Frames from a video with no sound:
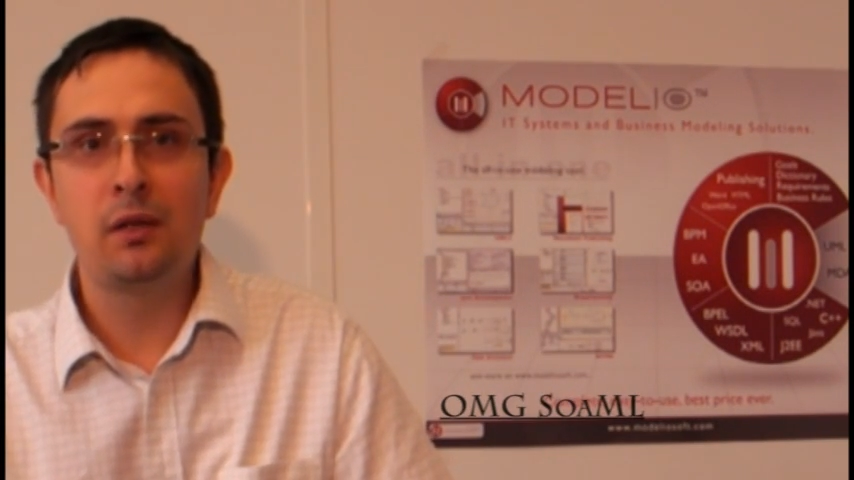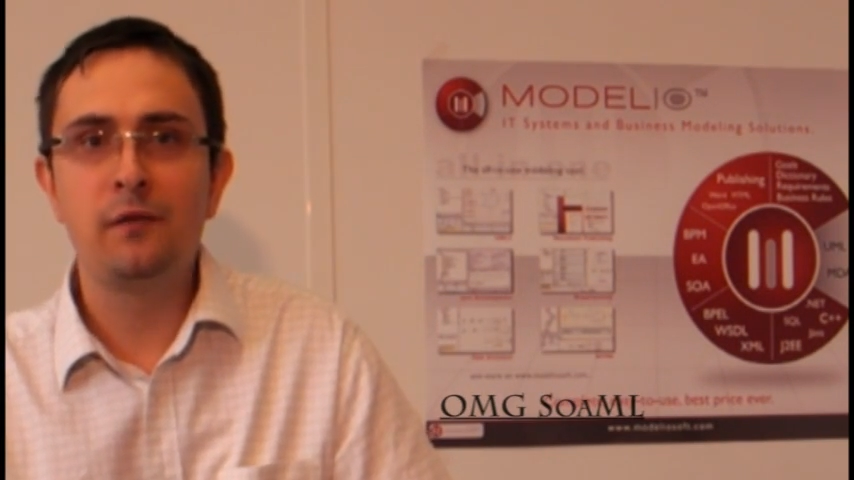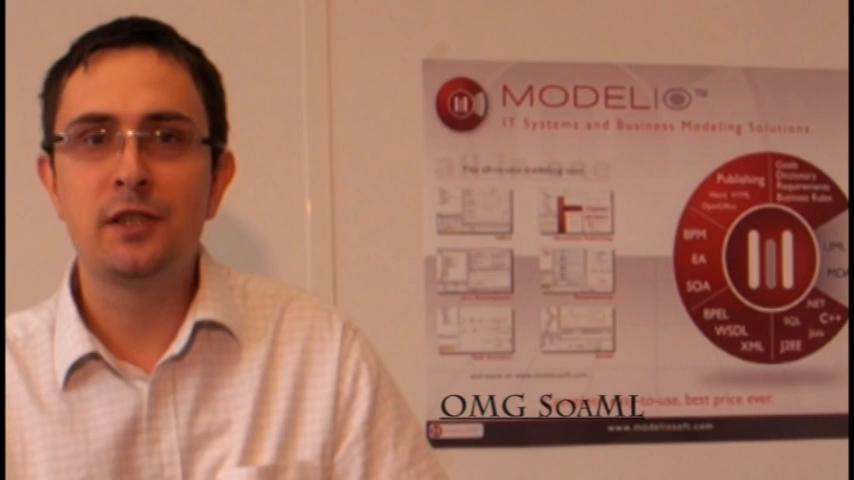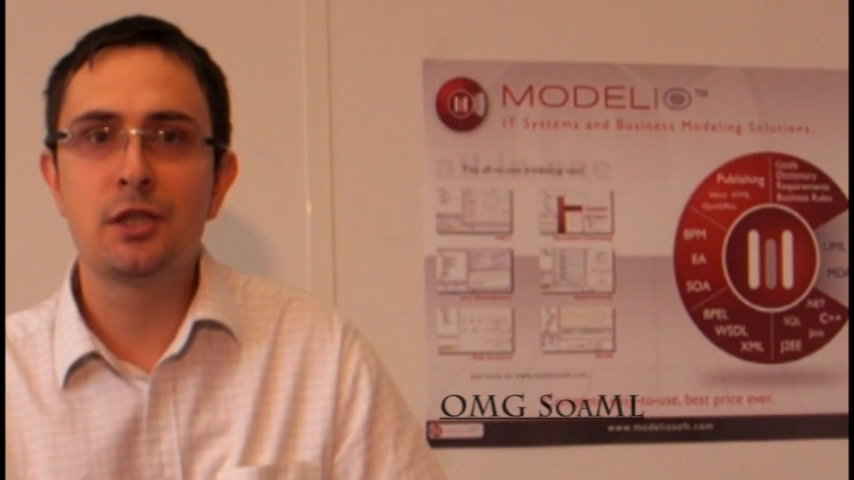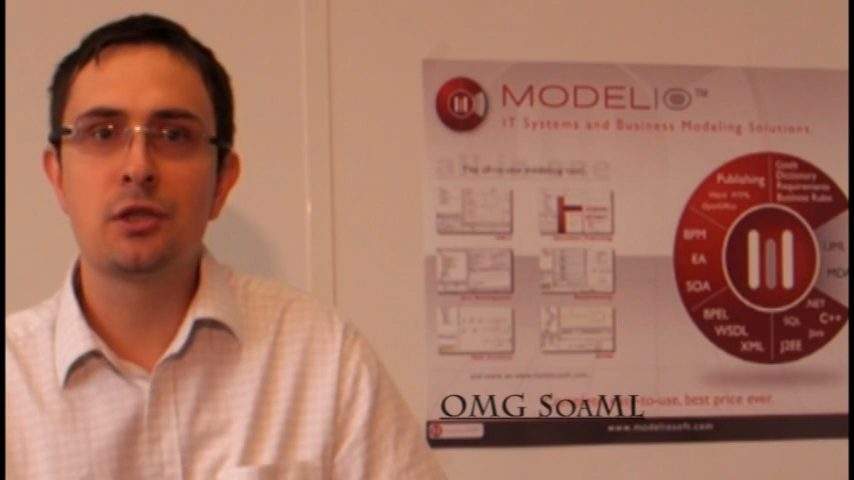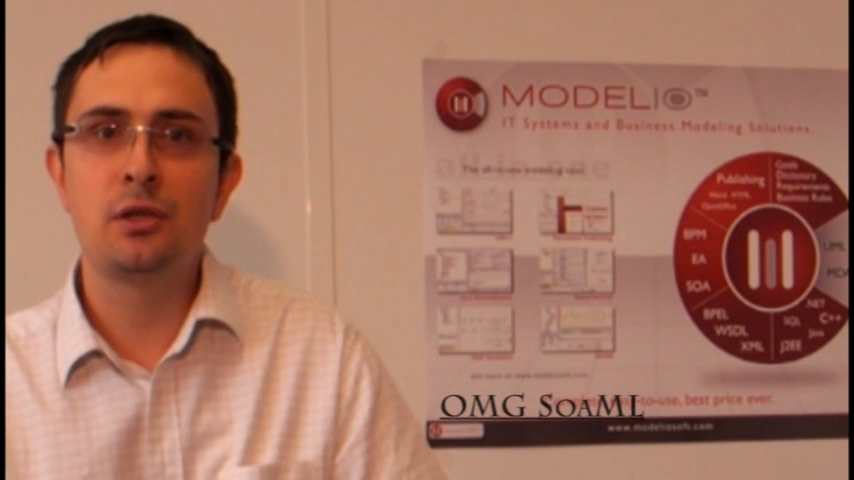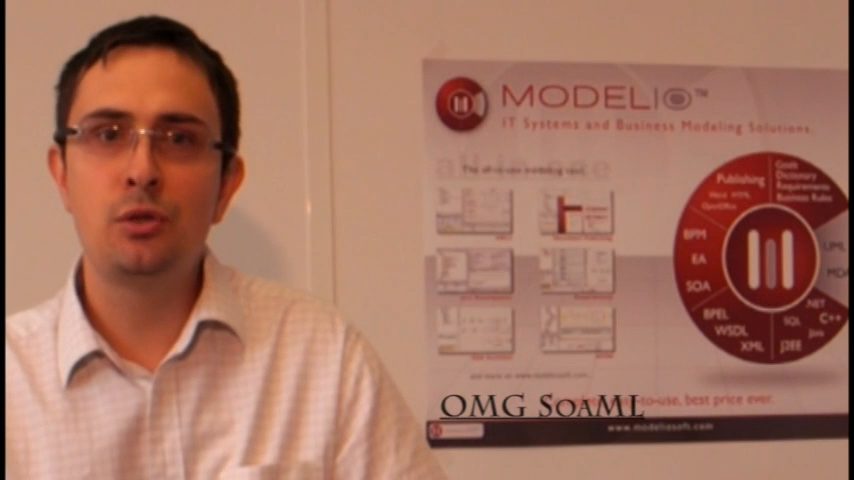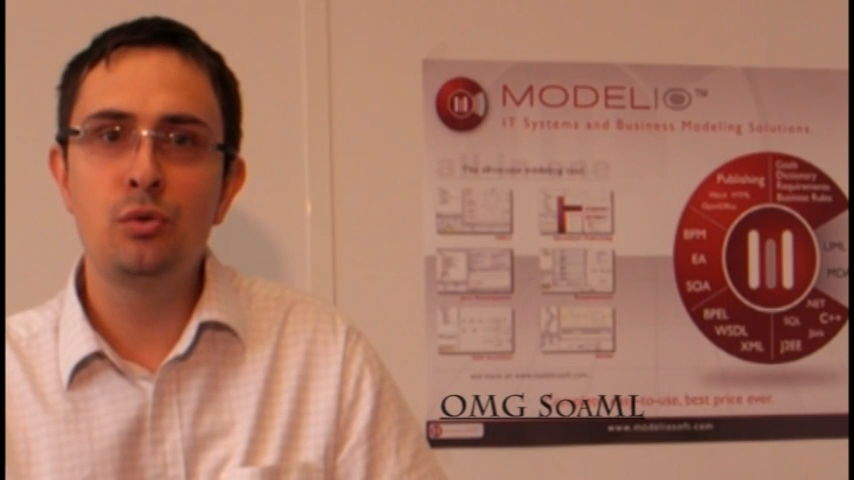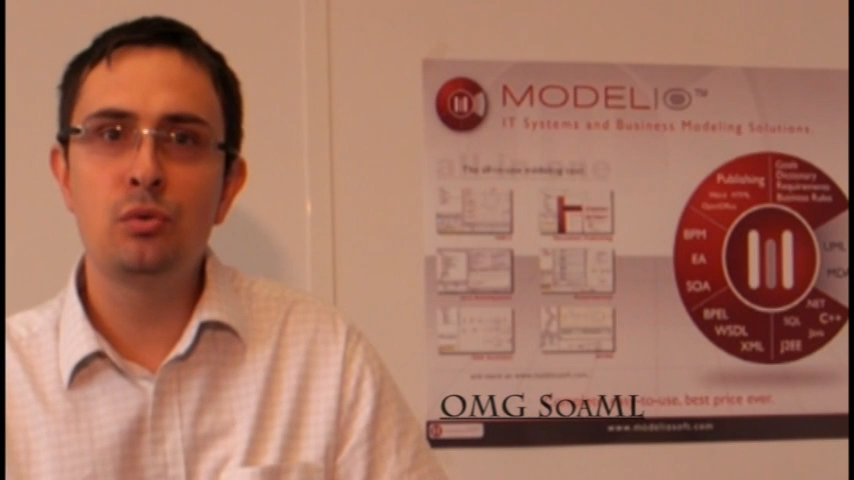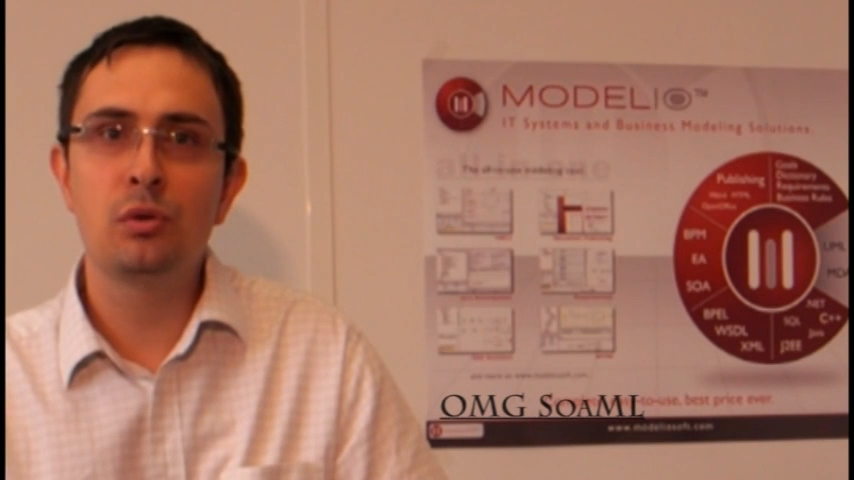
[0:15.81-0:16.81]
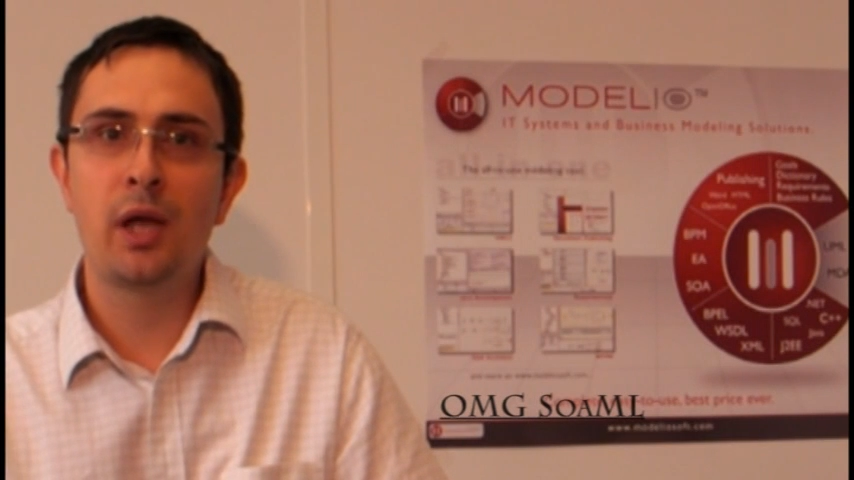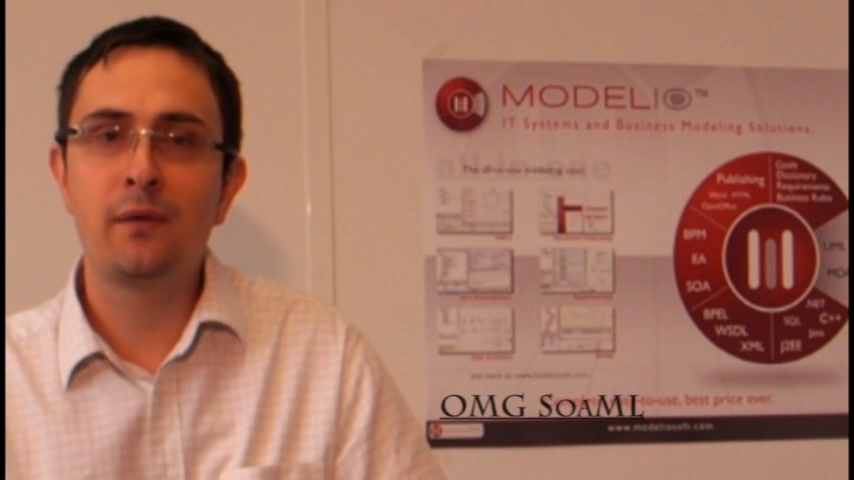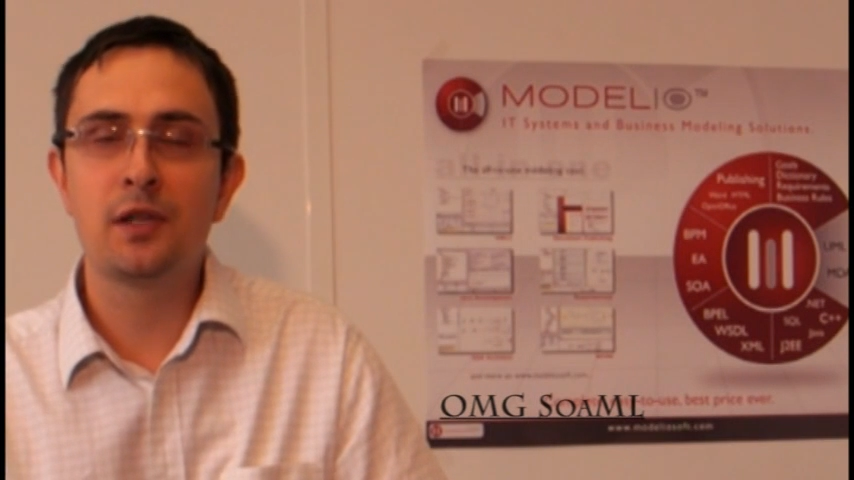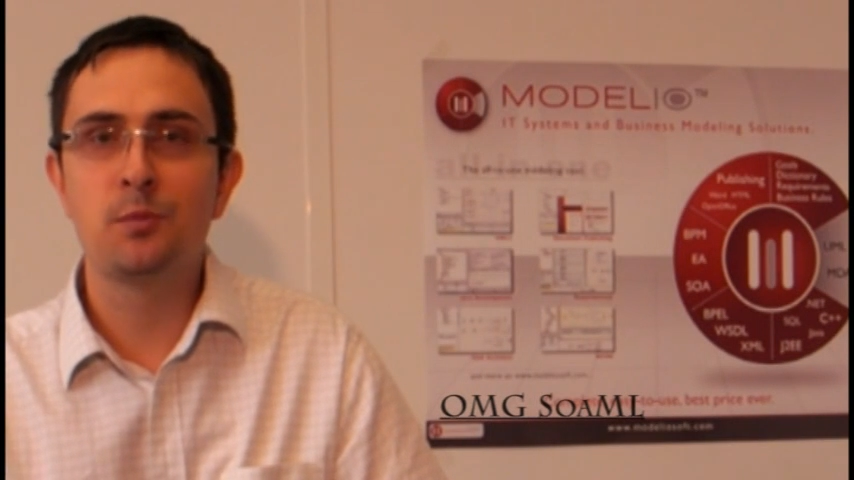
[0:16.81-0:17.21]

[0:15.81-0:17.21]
which is a new language